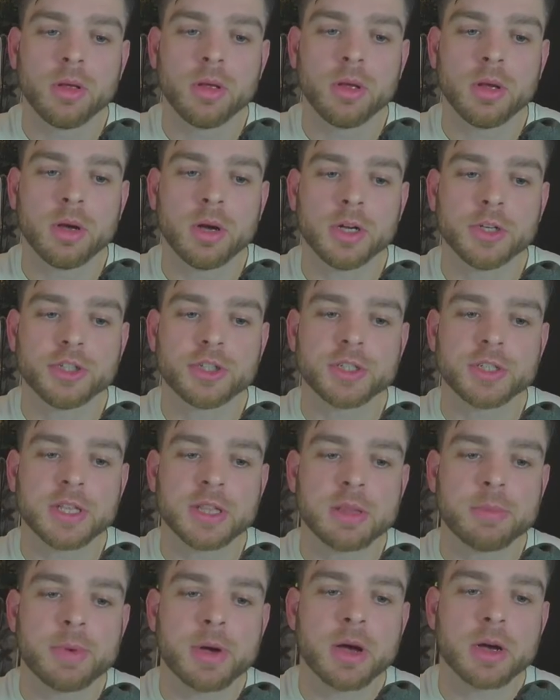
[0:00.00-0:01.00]
I just think
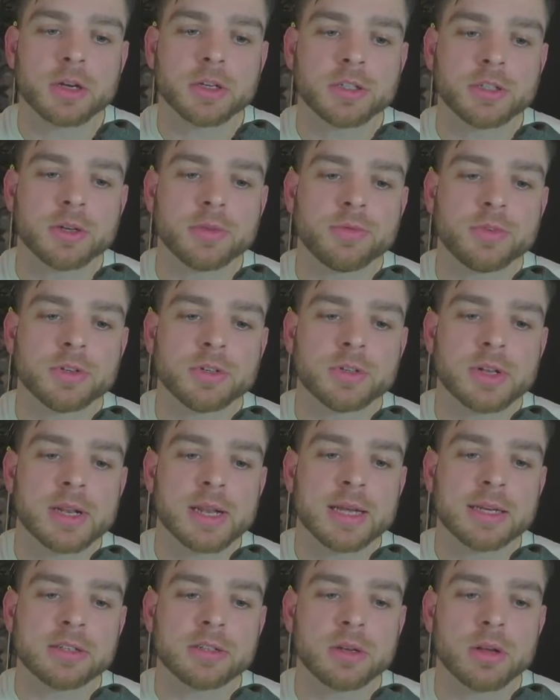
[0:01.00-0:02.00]
the Parker stuff doesn't
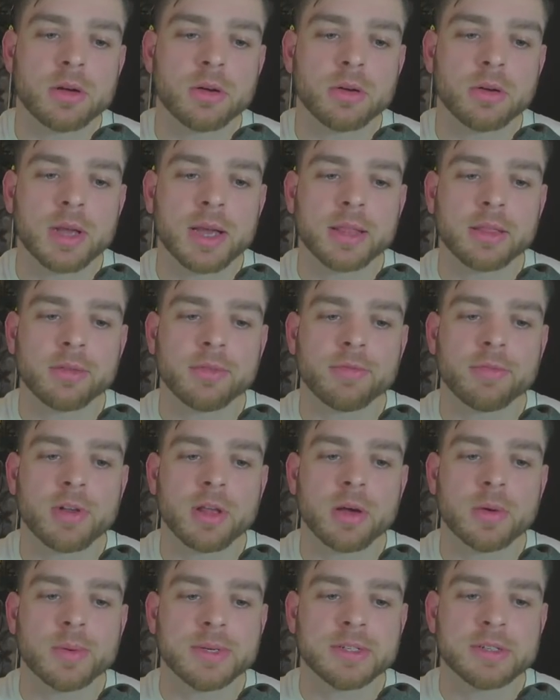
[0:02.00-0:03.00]
last long and the
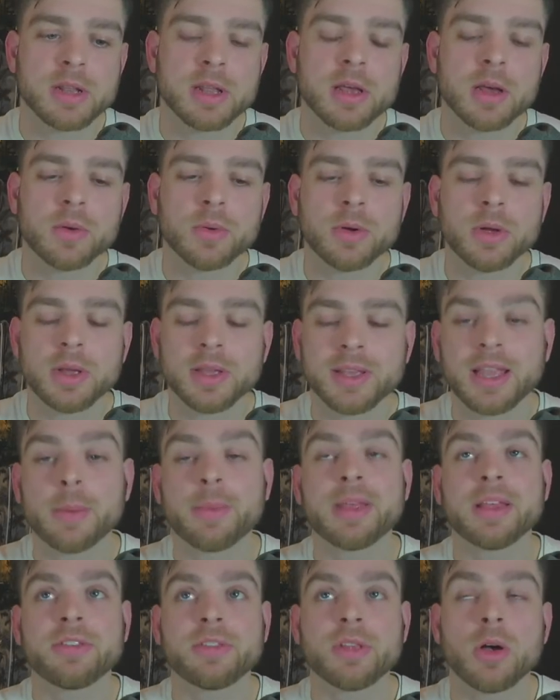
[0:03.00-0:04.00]
flow is low. Yeah, but
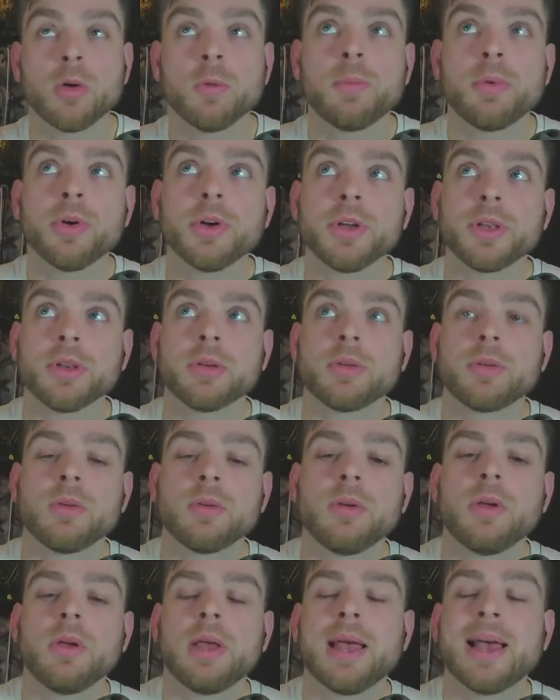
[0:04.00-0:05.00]
that's the whole point.
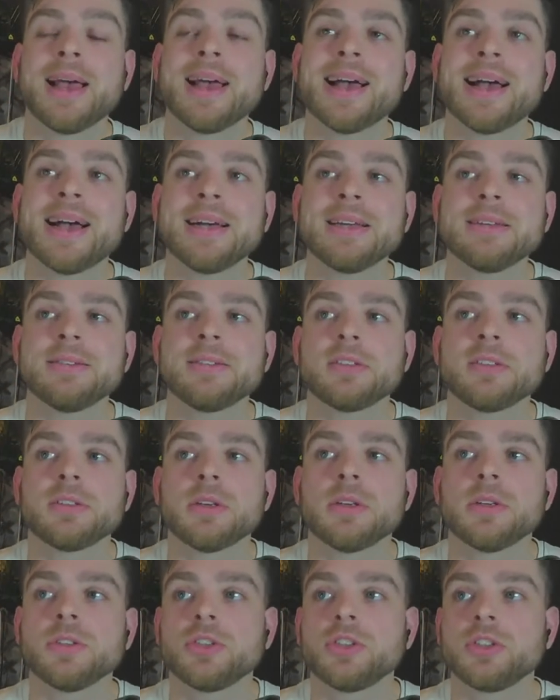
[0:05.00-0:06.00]
As
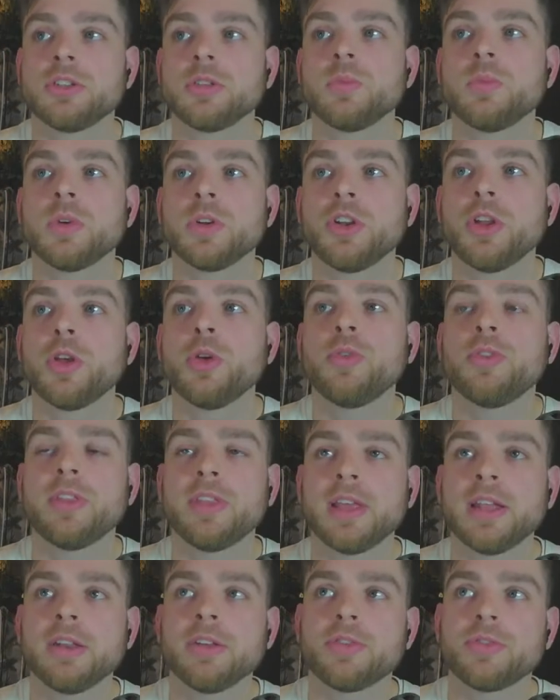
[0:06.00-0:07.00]
someone new to
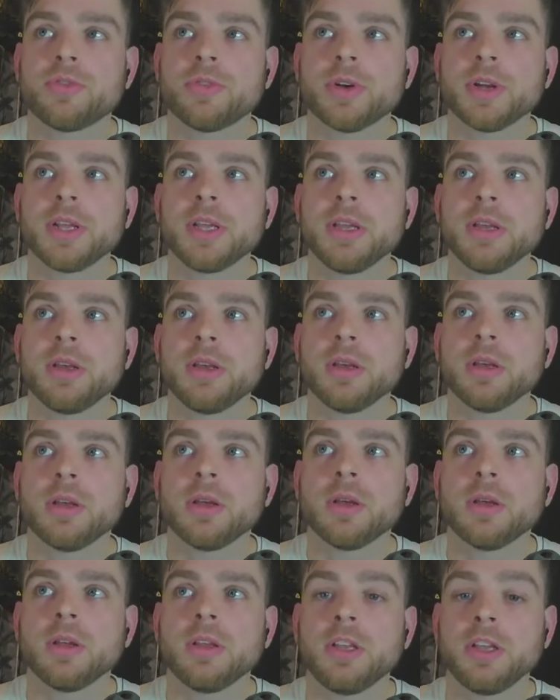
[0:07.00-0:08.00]
the industry,
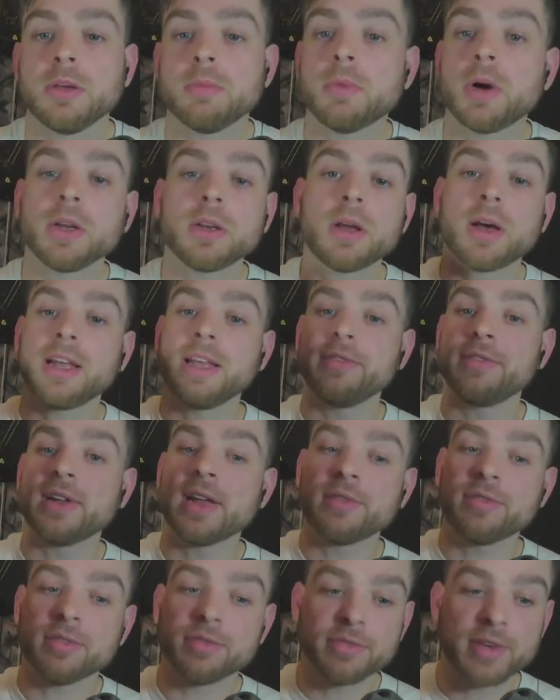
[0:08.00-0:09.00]
you might not even
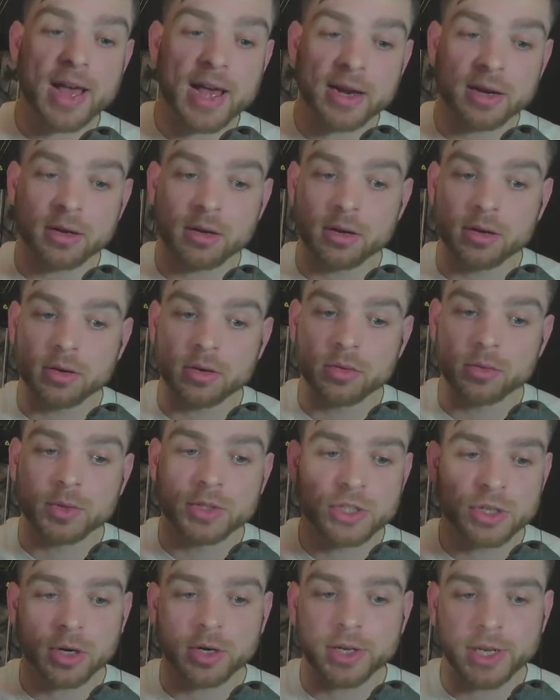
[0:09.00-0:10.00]
have a van,
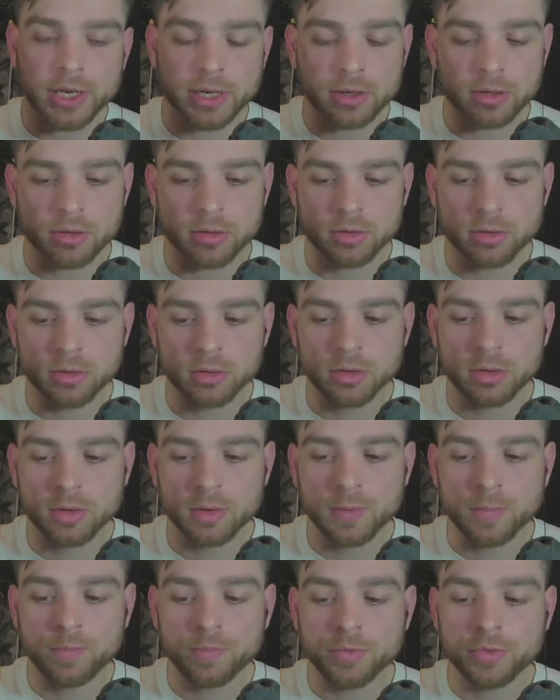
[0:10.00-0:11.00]
which I didn't.
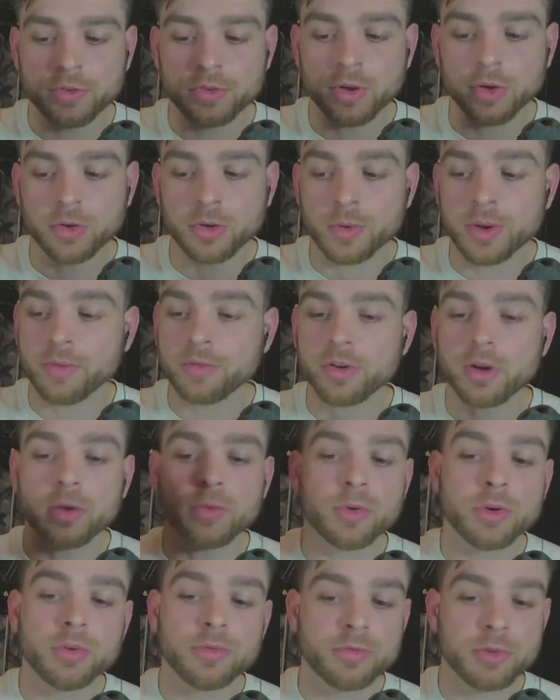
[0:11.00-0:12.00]
So you haven't got
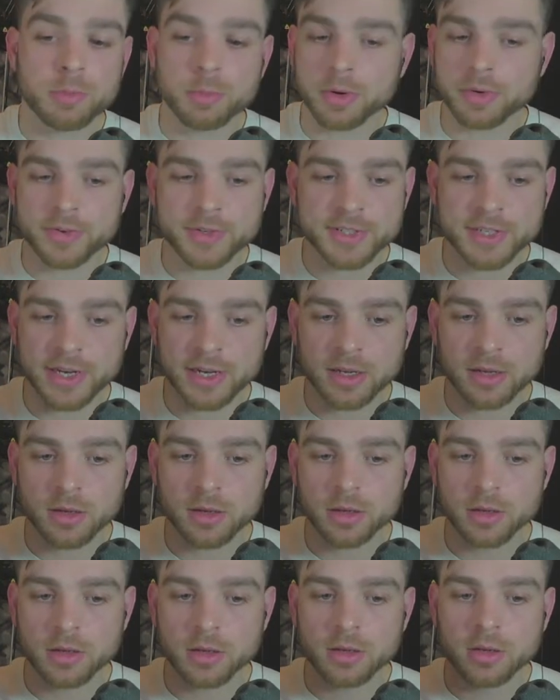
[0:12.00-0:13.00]
room for a buffer tank.
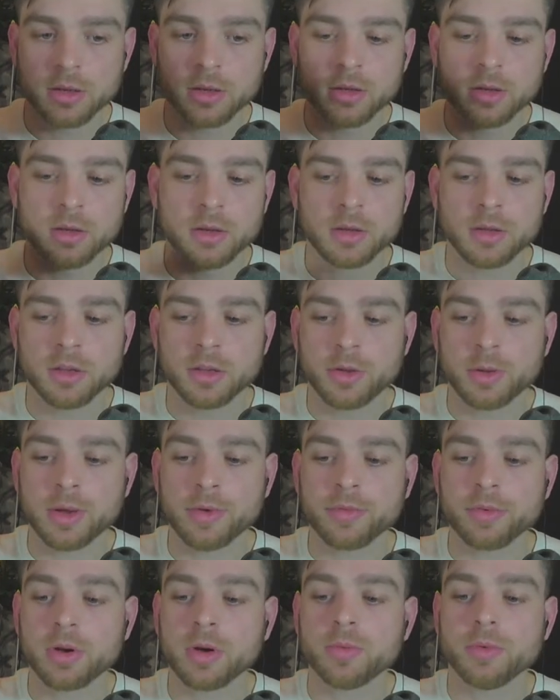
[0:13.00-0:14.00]
You
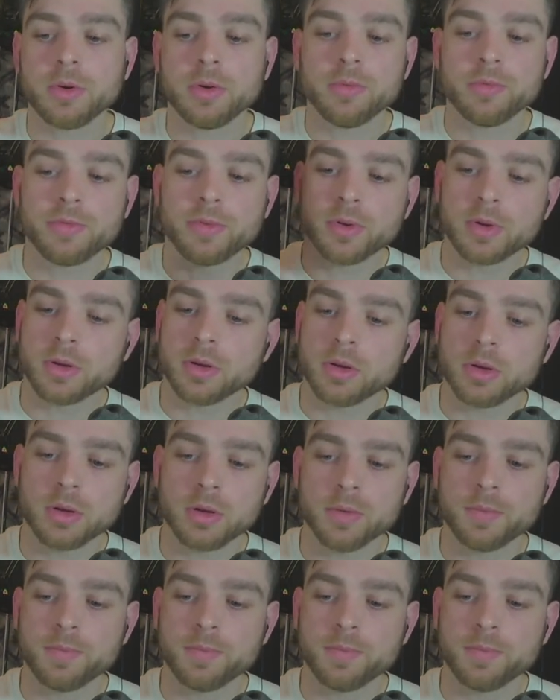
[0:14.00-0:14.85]
haven't got room for